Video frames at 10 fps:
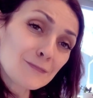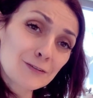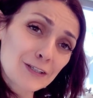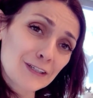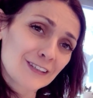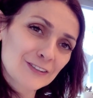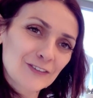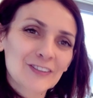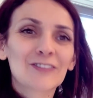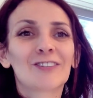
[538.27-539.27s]
You can also
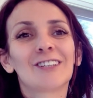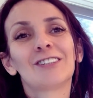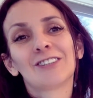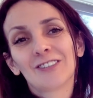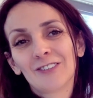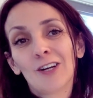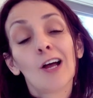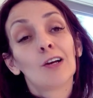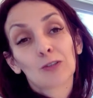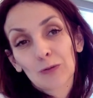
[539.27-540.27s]
feel free to
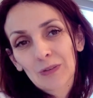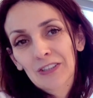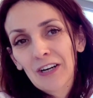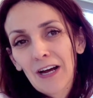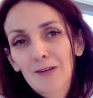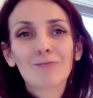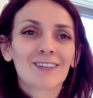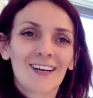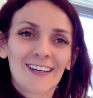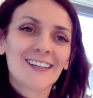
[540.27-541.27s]
subscribe,
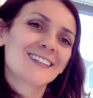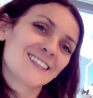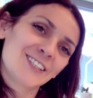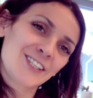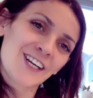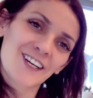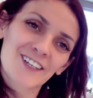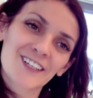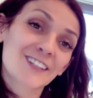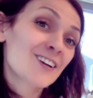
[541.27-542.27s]
like, and
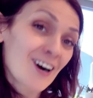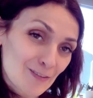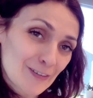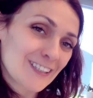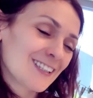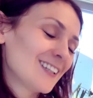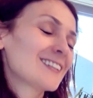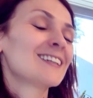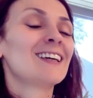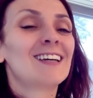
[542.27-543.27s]
share, and comment.
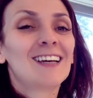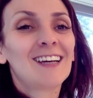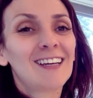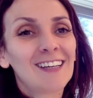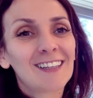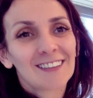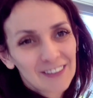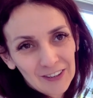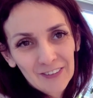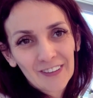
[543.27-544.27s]
And I'll
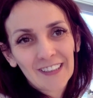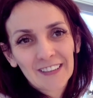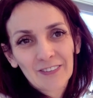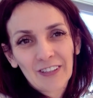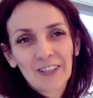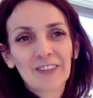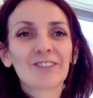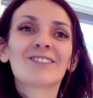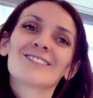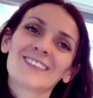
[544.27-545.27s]
see you in the next
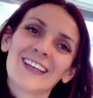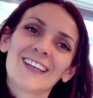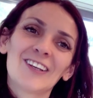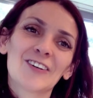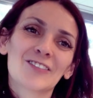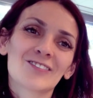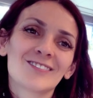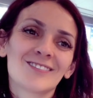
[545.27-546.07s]
video. Thank you.